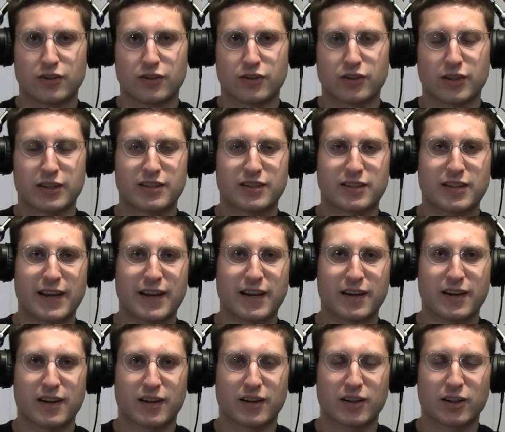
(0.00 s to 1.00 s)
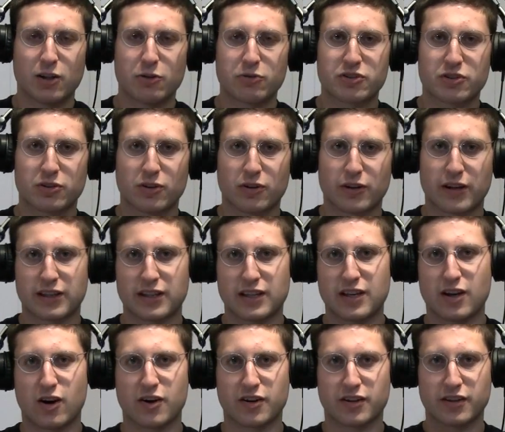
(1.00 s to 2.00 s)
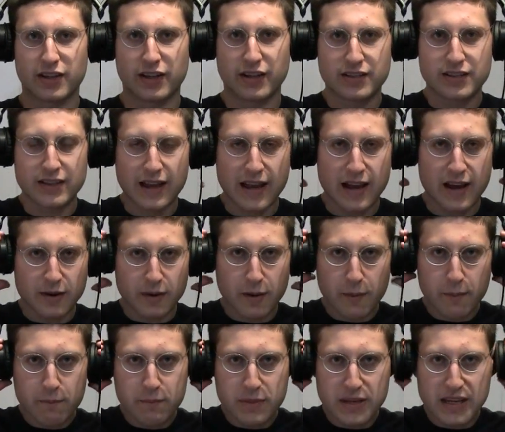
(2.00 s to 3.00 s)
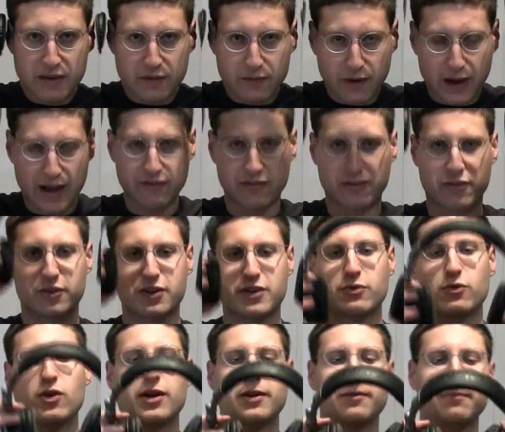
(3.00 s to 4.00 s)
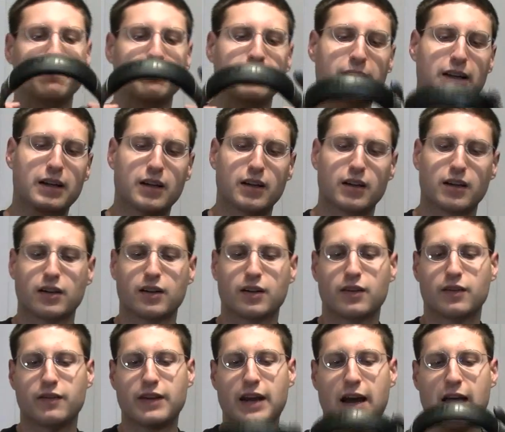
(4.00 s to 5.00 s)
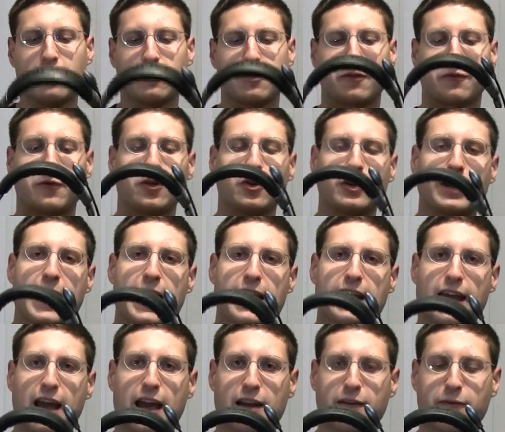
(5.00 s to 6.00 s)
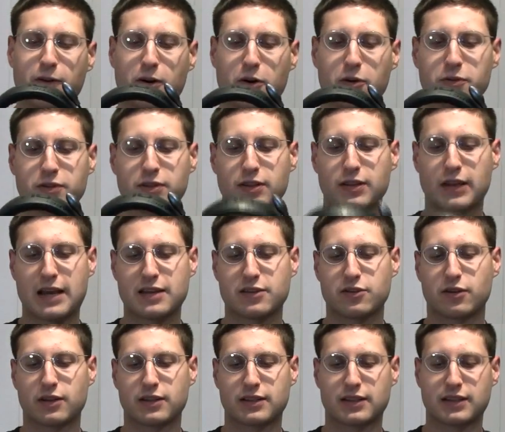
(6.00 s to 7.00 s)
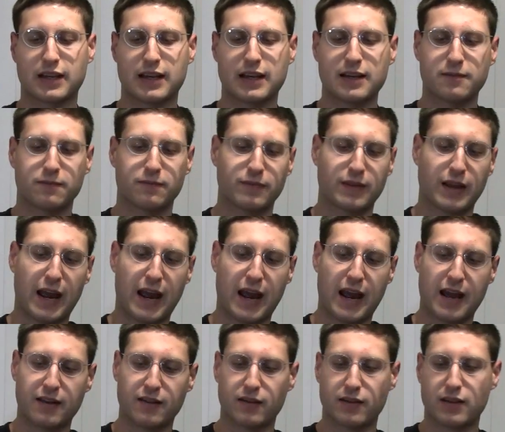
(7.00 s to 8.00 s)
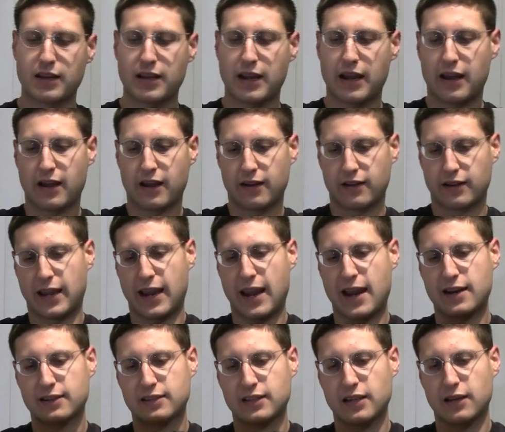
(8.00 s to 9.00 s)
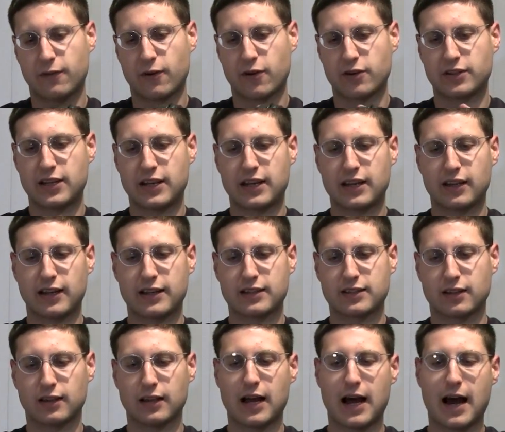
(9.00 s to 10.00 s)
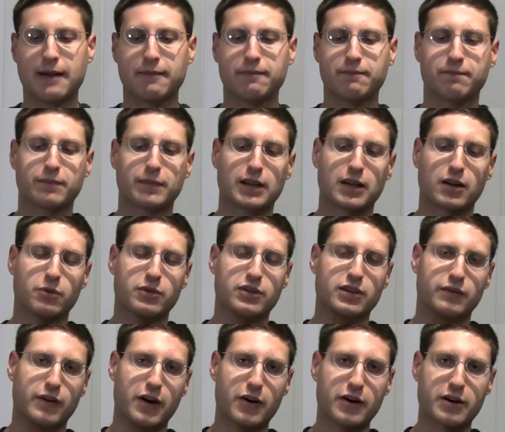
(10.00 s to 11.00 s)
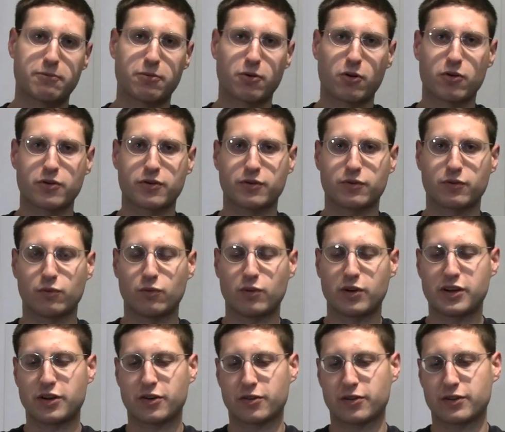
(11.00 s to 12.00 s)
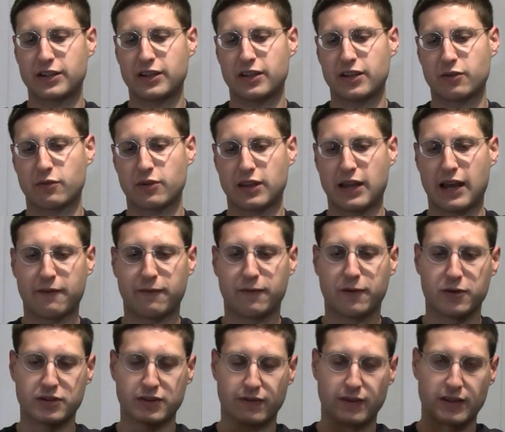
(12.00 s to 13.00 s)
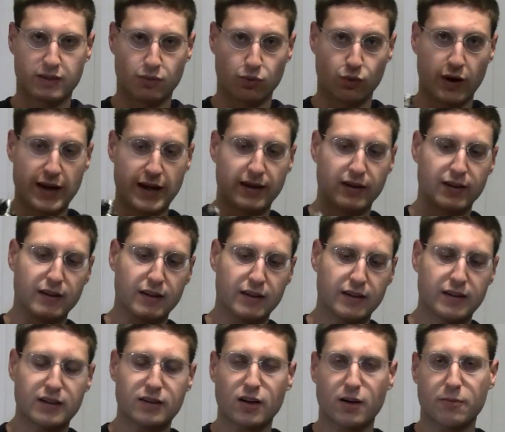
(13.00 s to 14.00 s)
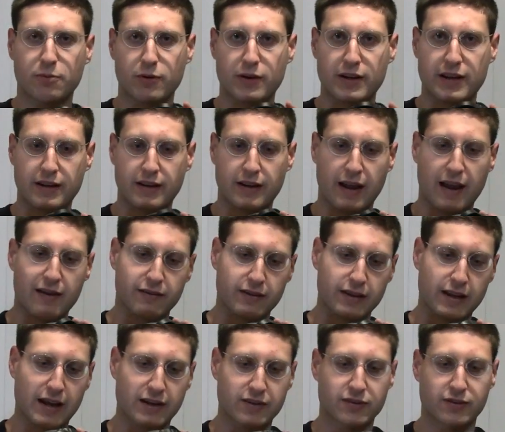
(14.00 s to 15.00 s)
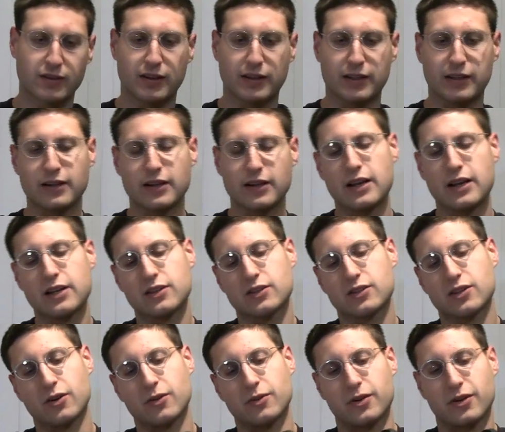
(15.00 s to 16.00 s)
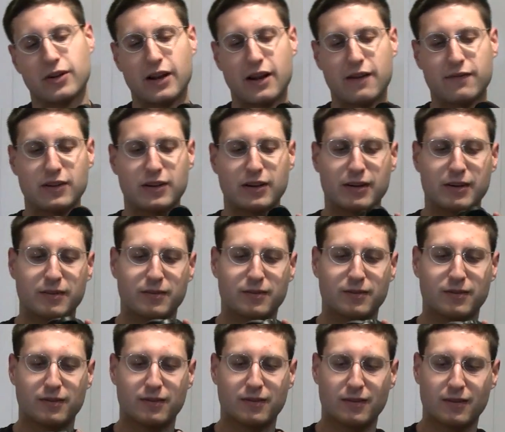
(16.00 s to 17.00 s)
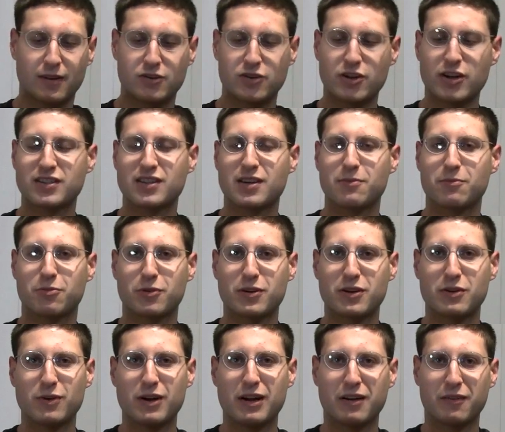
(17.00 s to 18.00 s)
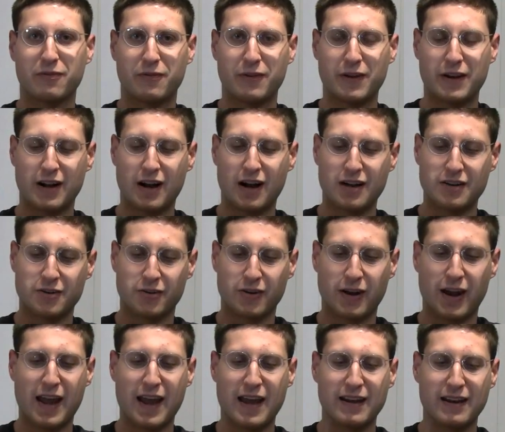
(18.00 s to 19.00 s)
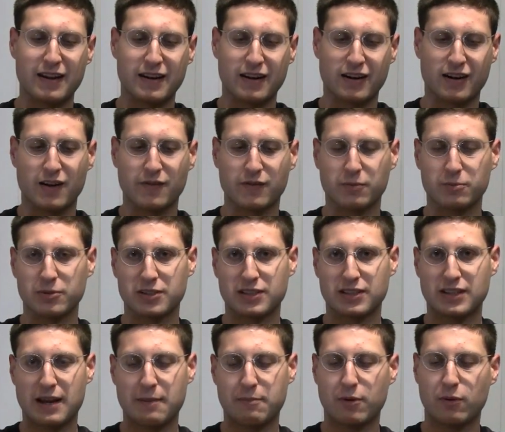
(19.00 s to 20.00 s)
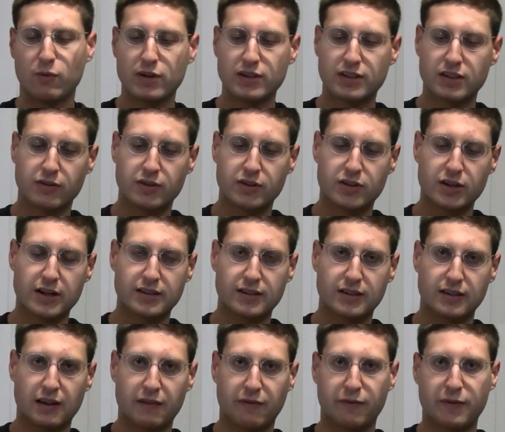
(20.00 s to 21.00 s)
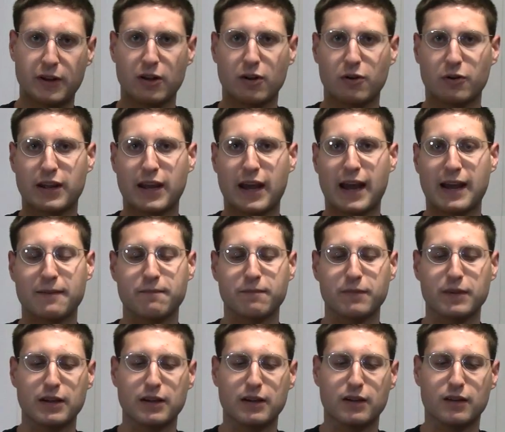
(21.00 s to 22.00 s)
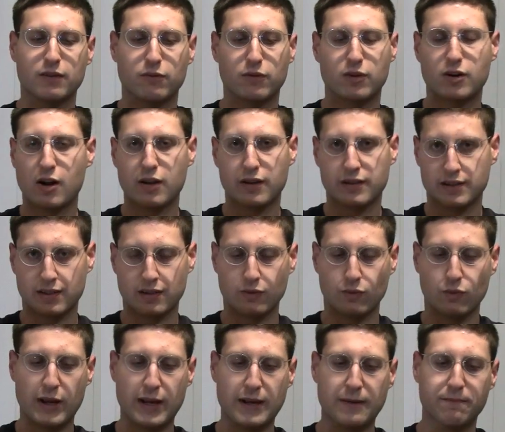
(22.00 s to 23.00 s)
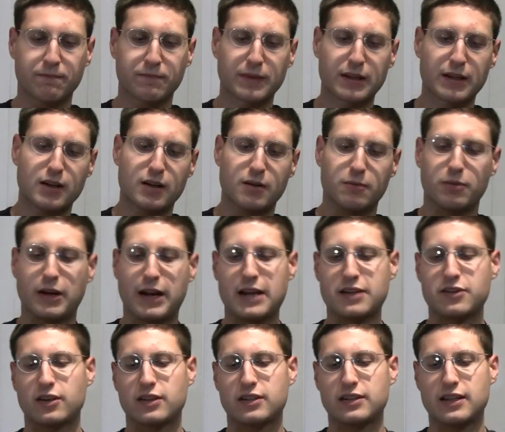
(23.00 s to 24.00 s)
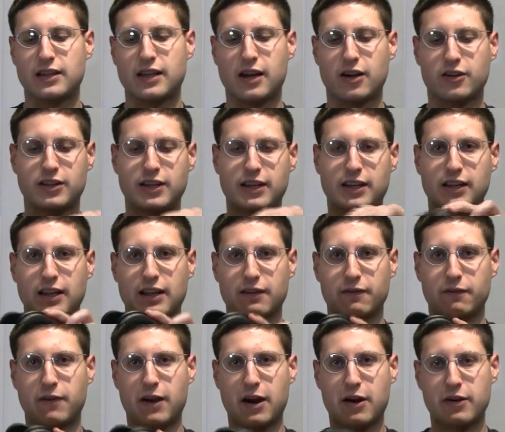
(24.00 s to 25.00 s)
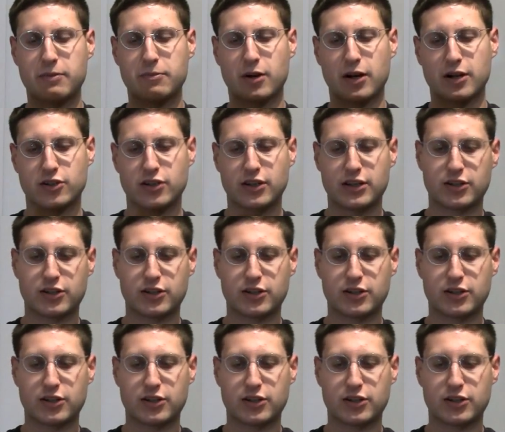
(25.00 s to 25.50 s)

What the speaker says: So let's take a closer look at the Arctic Sound P531. Now, they're full can headphones, as you can see, and the can itself articulates a lot, which is very important when you're dealing with headphones of this weight. These are pretty heavy, actually, so you're going to have to adjust them pretty well to fit on your head in a comfortable state. But once they're adjusted, they feel okay, regardless of the weight. But as you can see, they articulate very much.